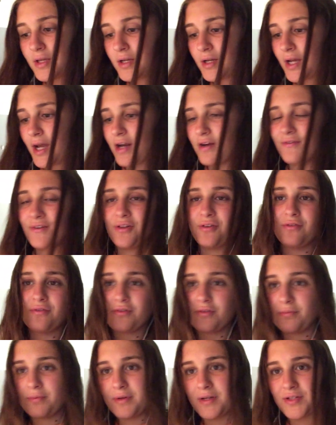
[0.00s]
kind of all over
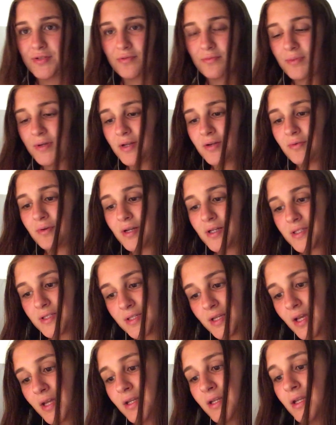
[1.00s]
the place repeating what I
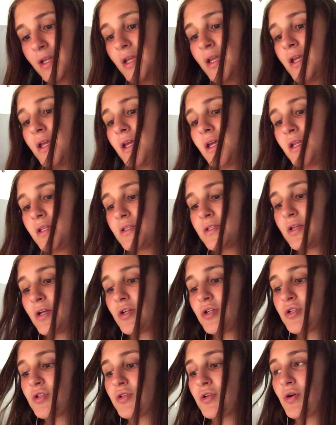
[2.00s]
said and
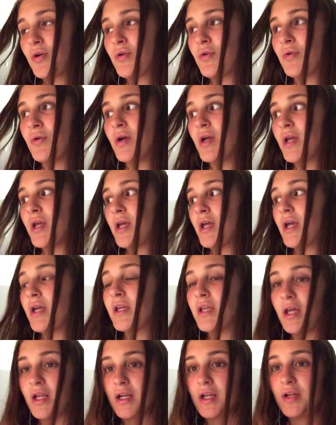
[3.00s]
such. So
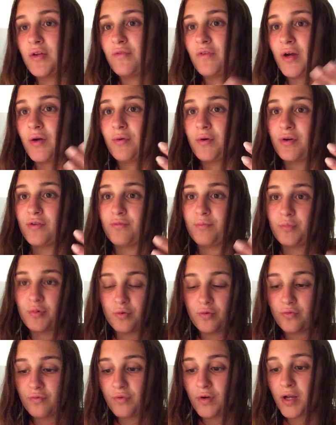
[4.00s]
again, if I would have
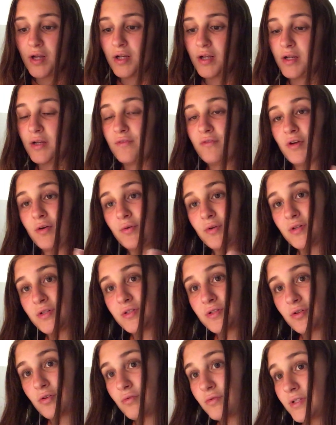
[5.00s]
proofread and if I would have
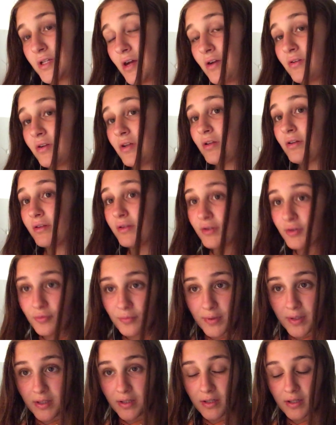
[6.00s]
slowed down a little
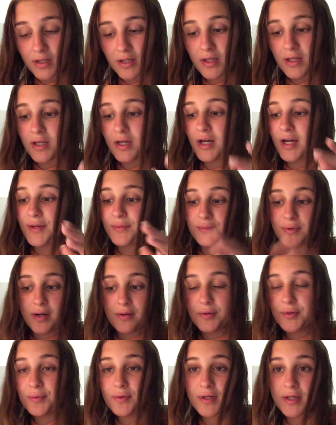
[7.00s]
bit, I
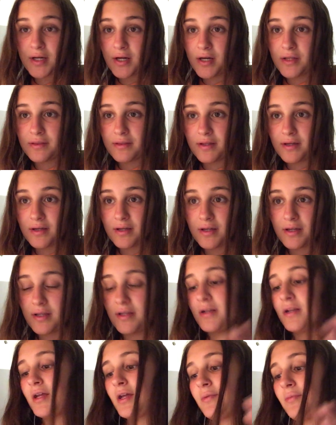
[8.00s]
probably would have caught that,
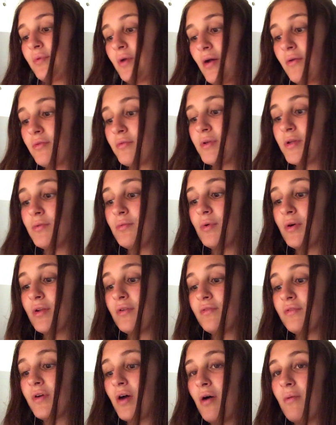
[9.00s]
and I probably would
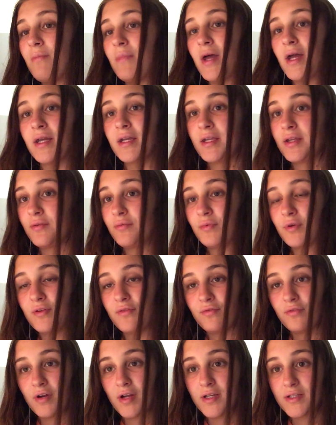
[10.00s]
have gone back and
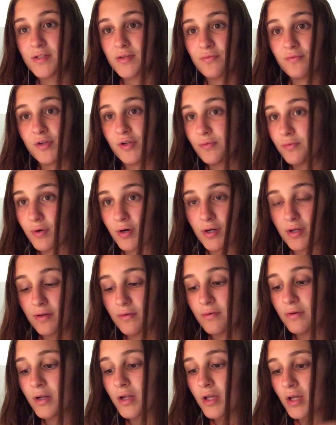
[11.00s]
rephrased and
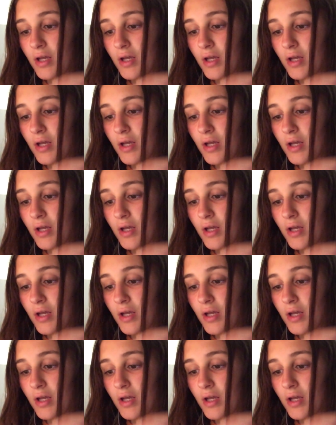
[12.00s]
reworded